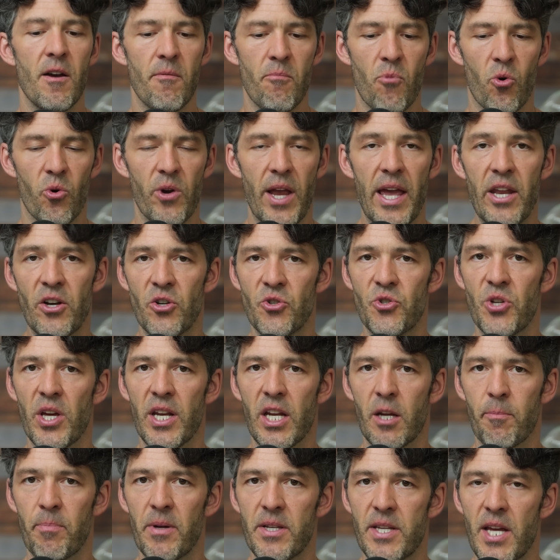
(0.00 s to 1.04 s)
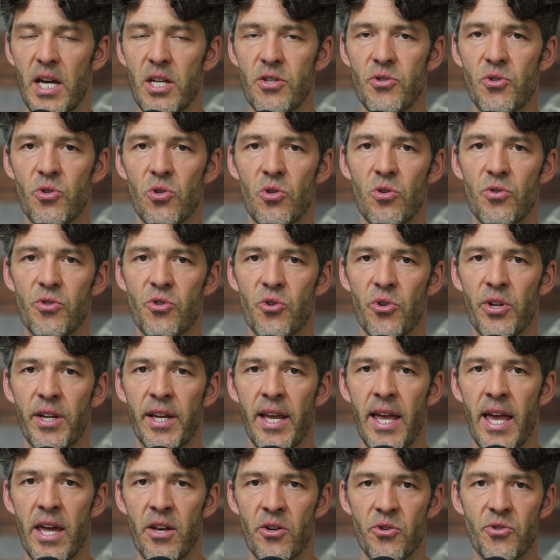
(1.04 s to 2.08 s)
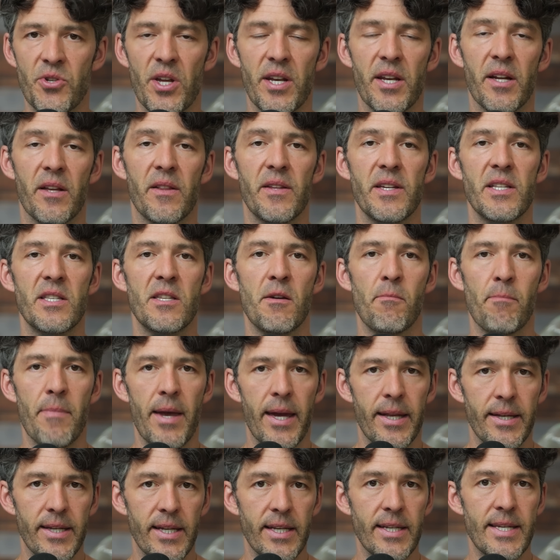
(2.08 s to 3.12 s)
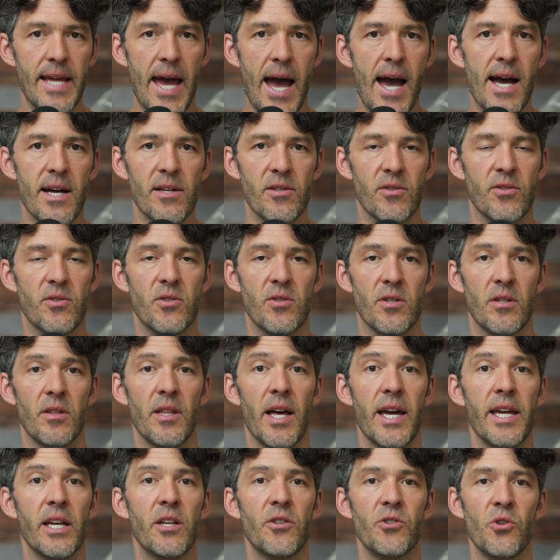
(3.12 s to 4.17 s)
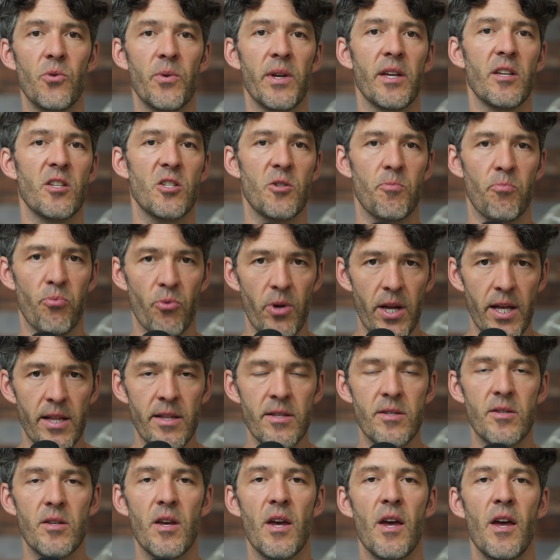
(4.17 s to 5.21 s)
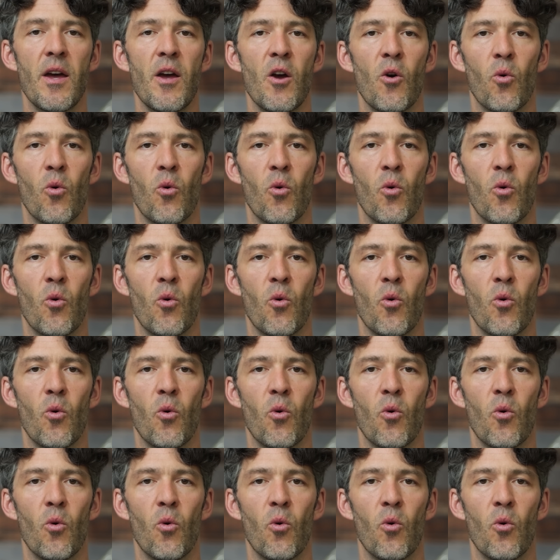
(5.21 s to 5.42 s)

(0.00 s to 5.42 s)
more energetic potential during energetically demanding tasks like doing sprints,